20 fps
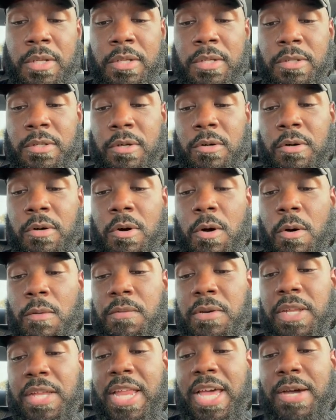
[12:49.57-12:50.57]
so
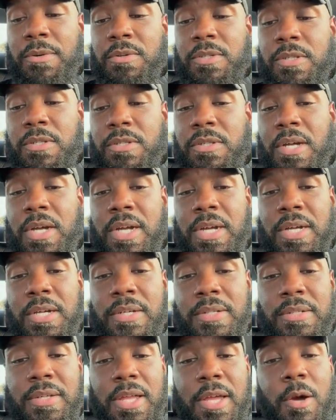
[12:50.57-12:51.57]
hopefully that was
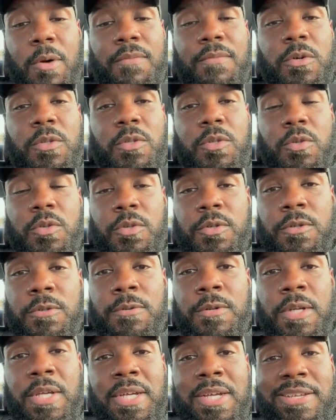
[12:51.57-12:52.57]
uh, helpful to
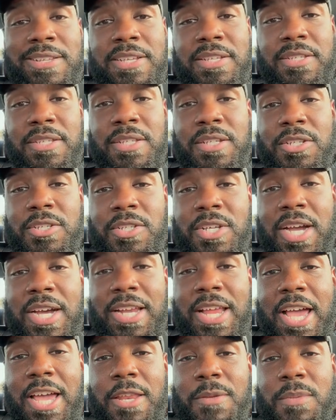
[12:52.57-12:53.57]
you this is sean
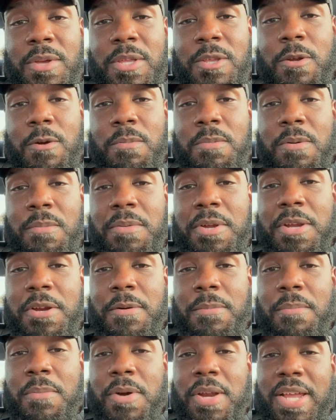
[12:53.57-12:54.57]
heineman your
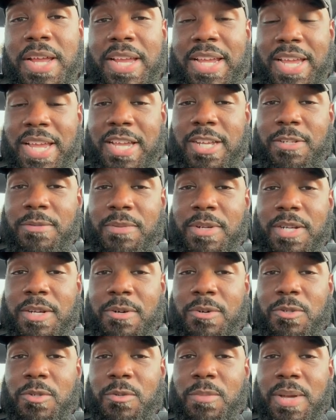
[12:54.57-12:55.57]
premier pre-engagement
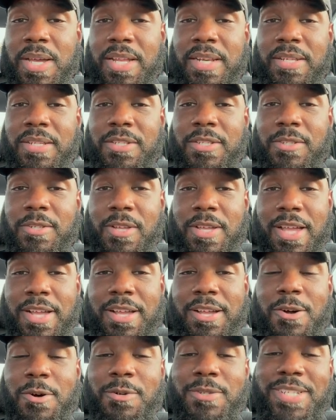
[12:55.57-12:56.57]
coach but
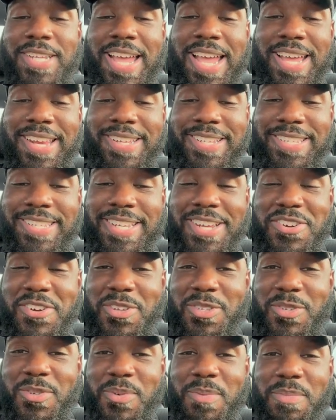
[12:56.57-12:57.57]
coach had is
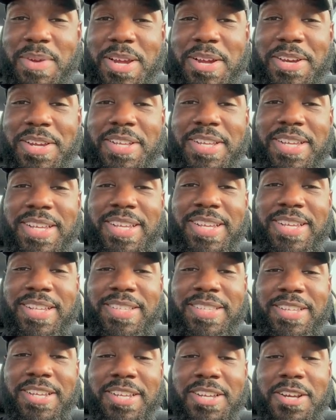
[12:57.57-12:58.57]
scary to remarry
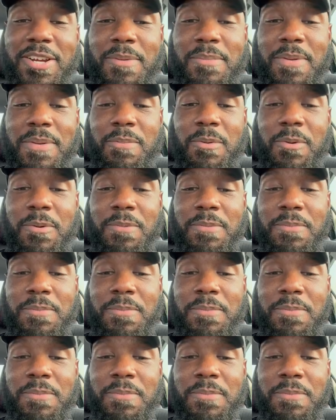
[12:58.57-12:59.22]
take care people